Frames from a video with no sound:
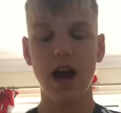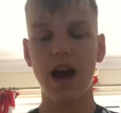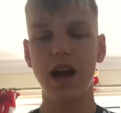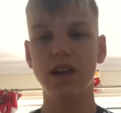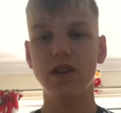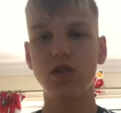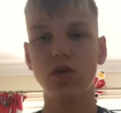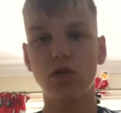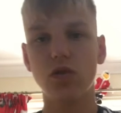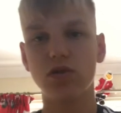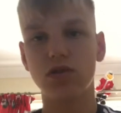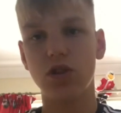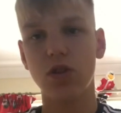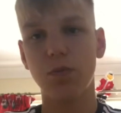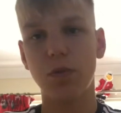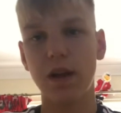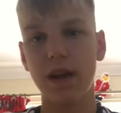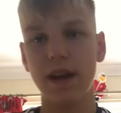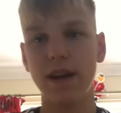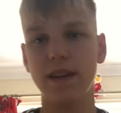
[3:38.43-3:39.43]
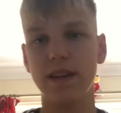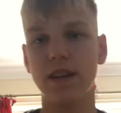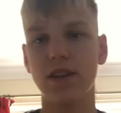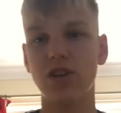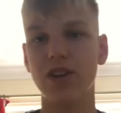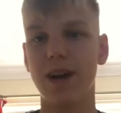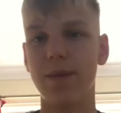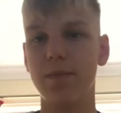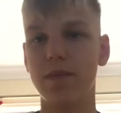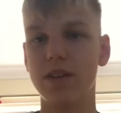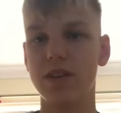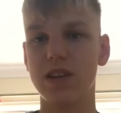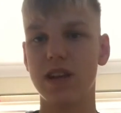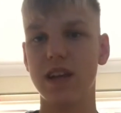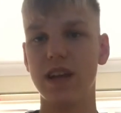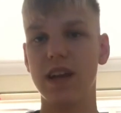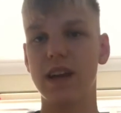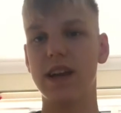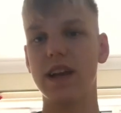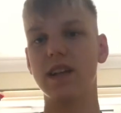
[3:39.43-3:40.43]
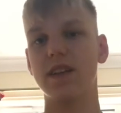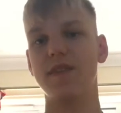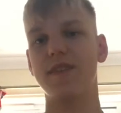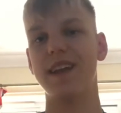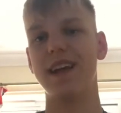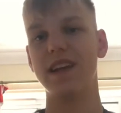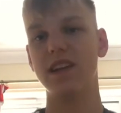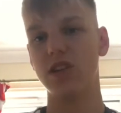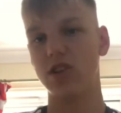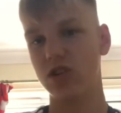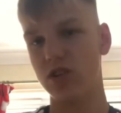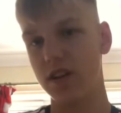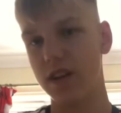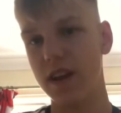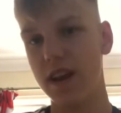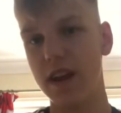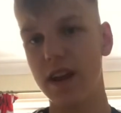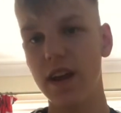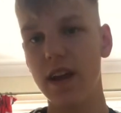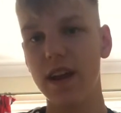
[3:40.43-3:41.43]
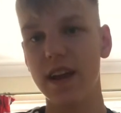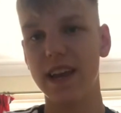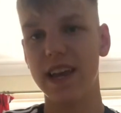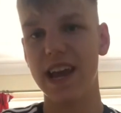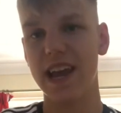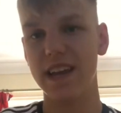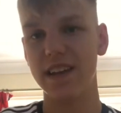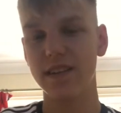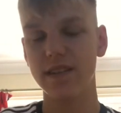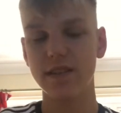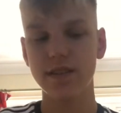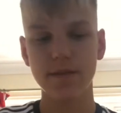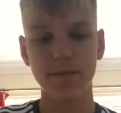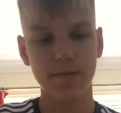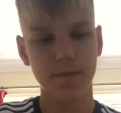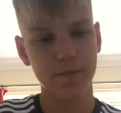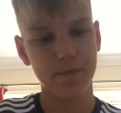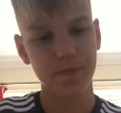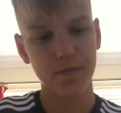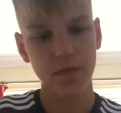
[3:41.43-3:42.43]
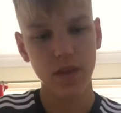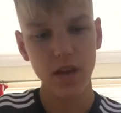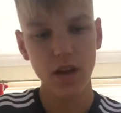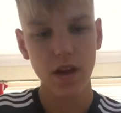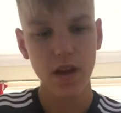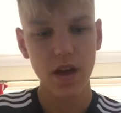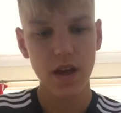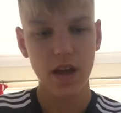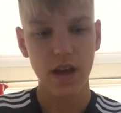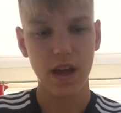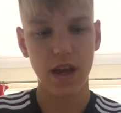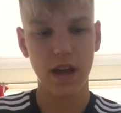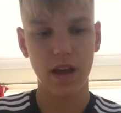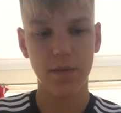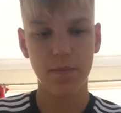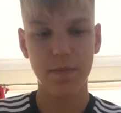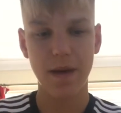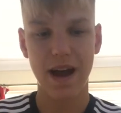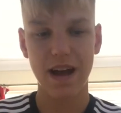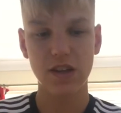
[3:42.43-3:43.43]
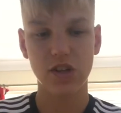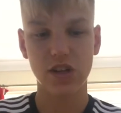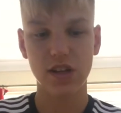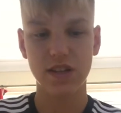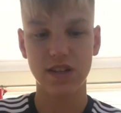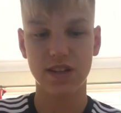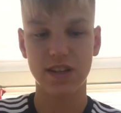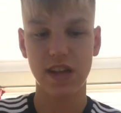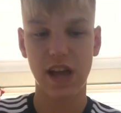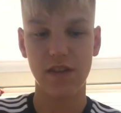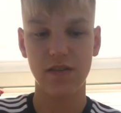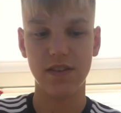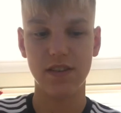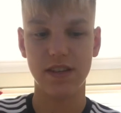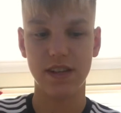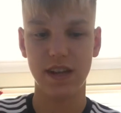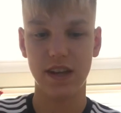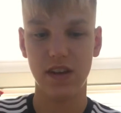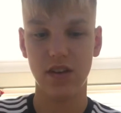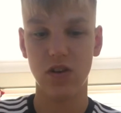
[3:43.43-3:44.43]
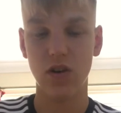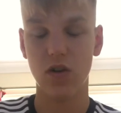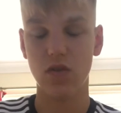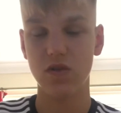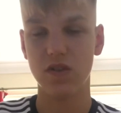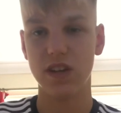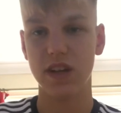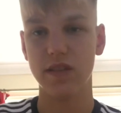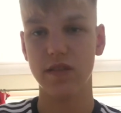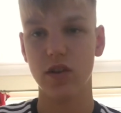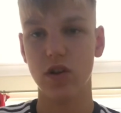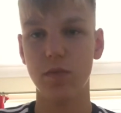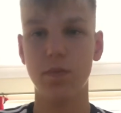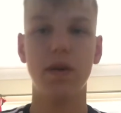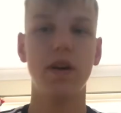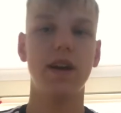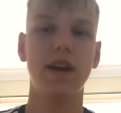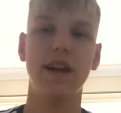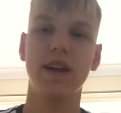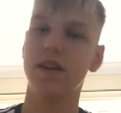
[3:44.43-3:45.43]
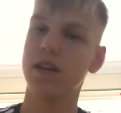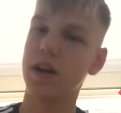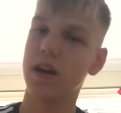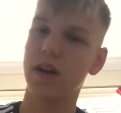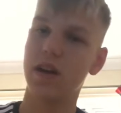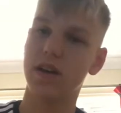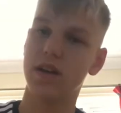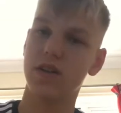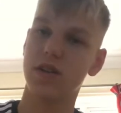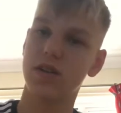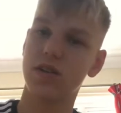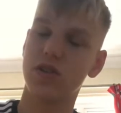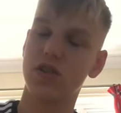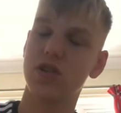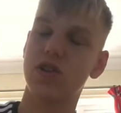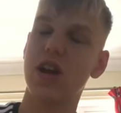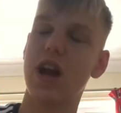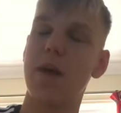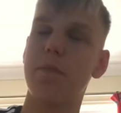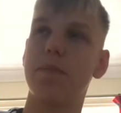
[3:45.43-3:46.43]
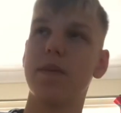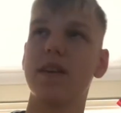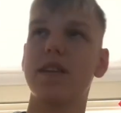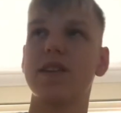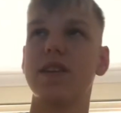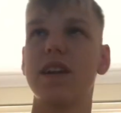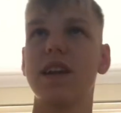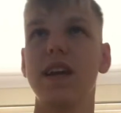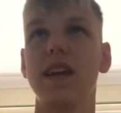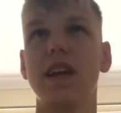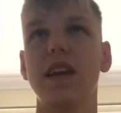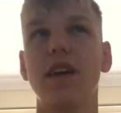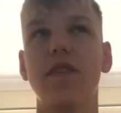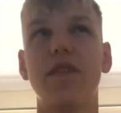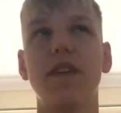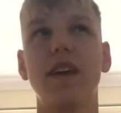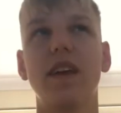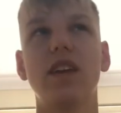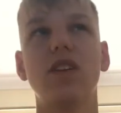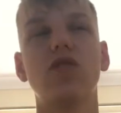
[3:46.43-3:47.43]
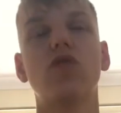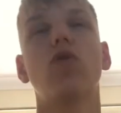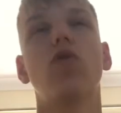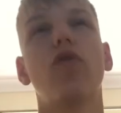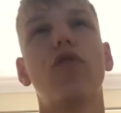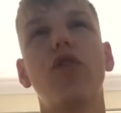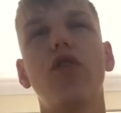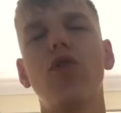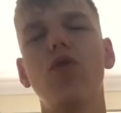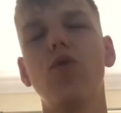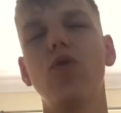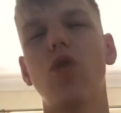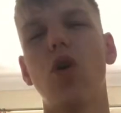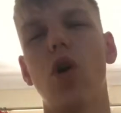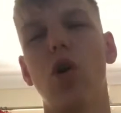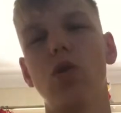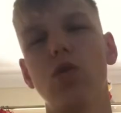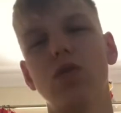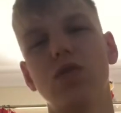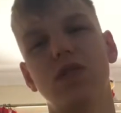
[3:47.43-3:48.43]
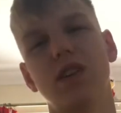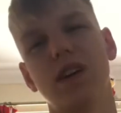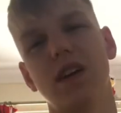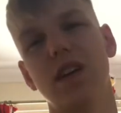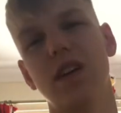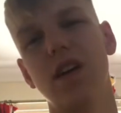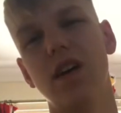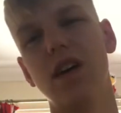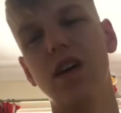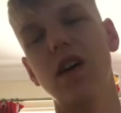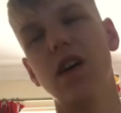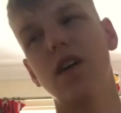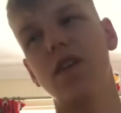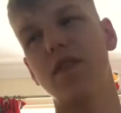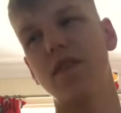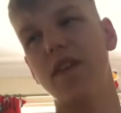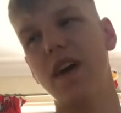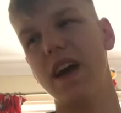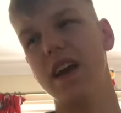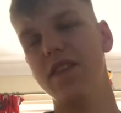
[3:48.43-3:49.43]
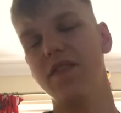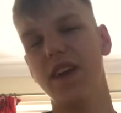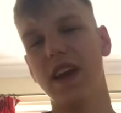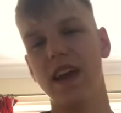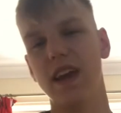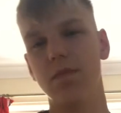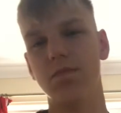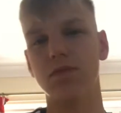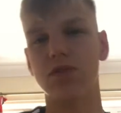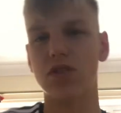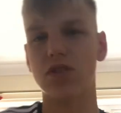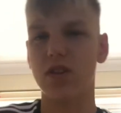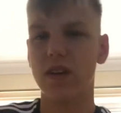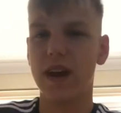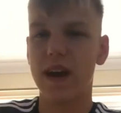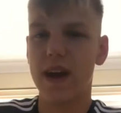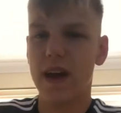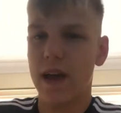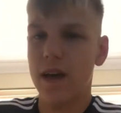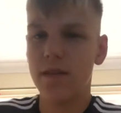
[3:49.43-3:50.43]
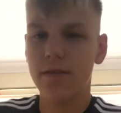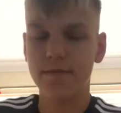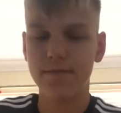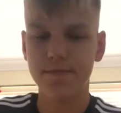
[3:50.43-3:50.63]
and also played in the Champions League against Valencia and Ghent. In matches 17, goal 0, but in the Champions League, I think he scored 2 goals in 5 games. So yeah,